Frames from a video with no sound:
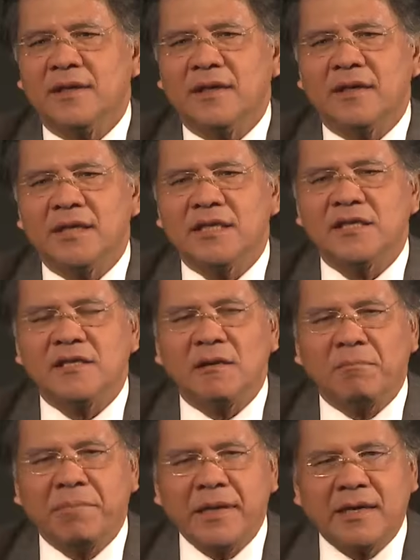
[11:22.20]
This is the
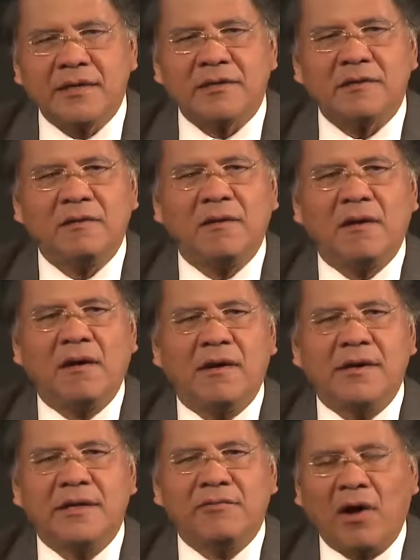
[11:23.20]
biggest
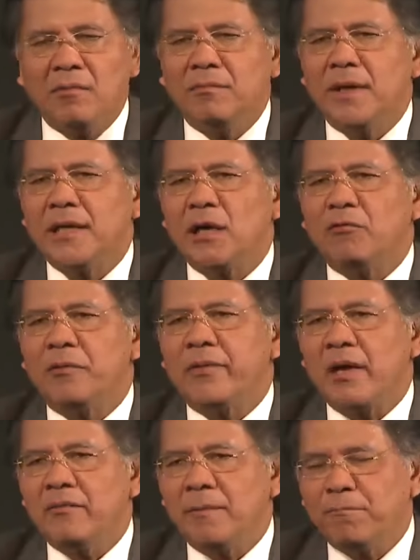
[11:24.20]
development that we've
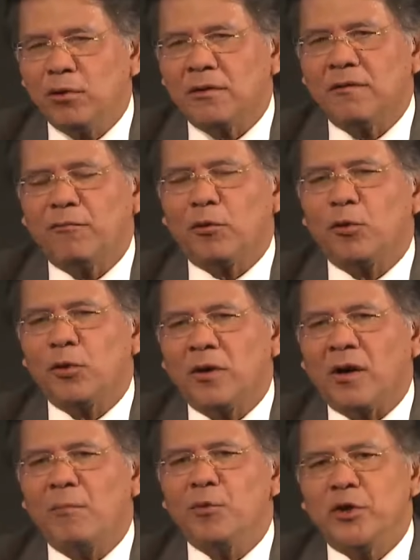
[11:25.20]
ever put for rural
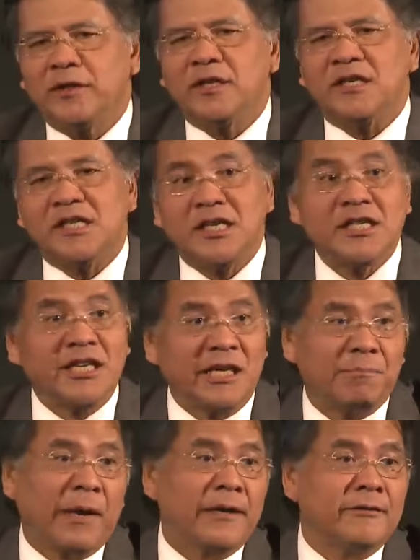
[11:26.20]
communities since
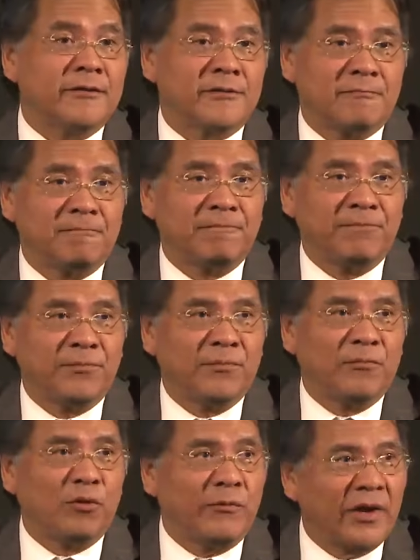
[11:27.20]
independence.
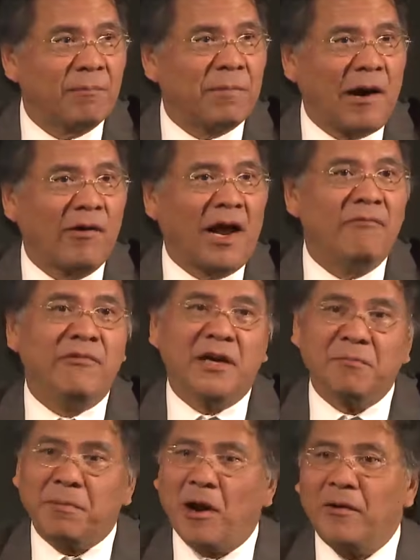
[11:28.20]
We're very proud. I'm very
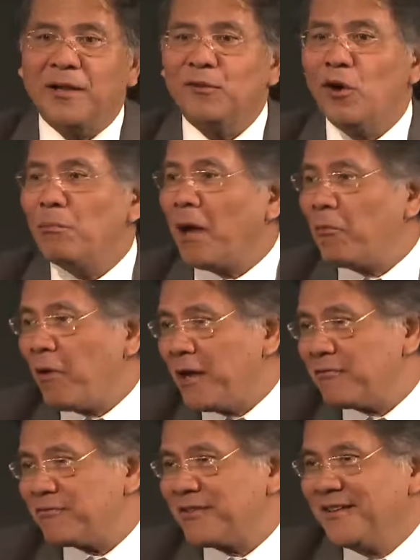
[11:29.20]
proud. I told my
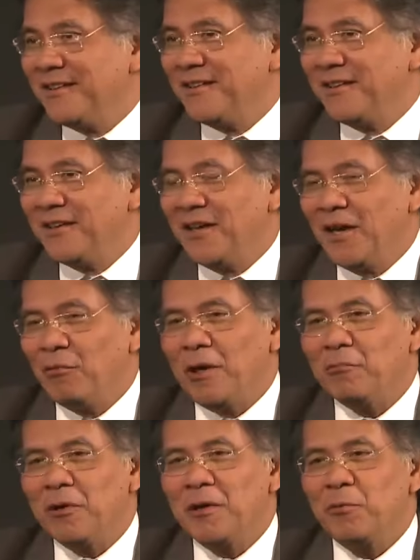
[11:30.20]
wife,
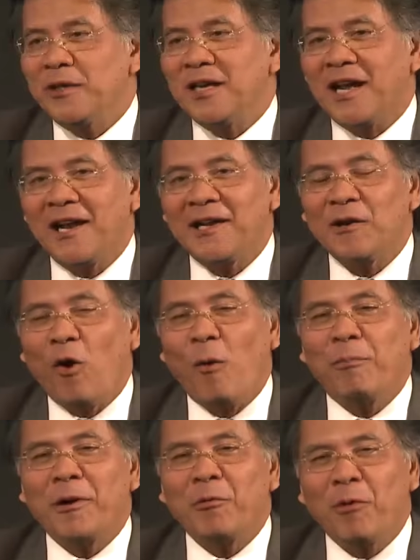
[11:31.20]
when we were declaring
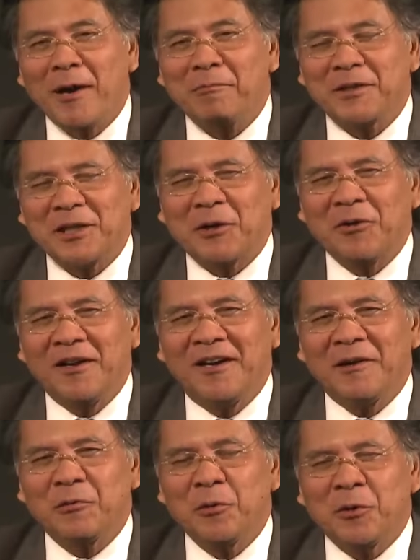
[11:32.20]
open one
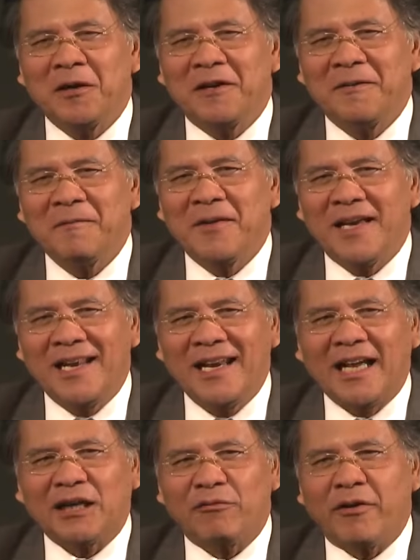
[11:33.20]
particular rural
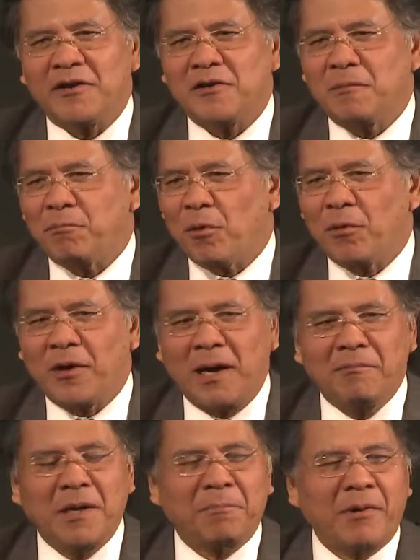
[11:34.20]
electrification
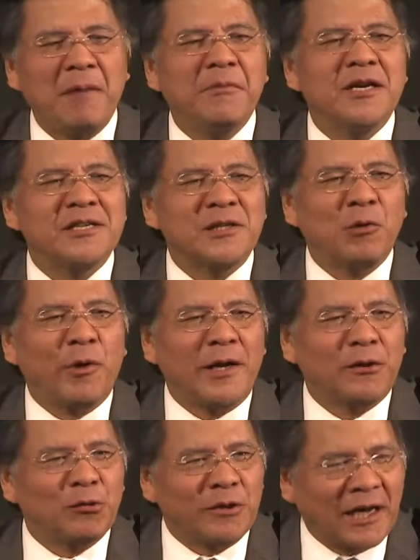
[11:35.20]
program, the Prime Minister
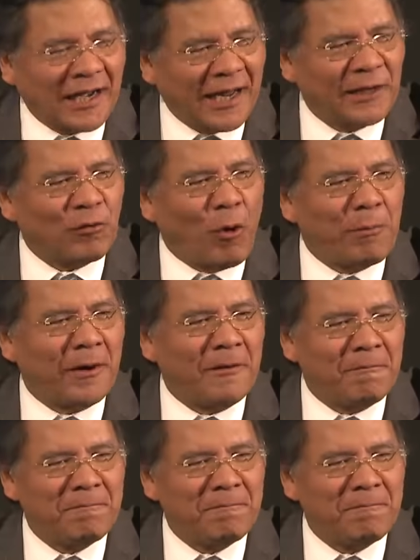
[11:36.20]
went to declare it open.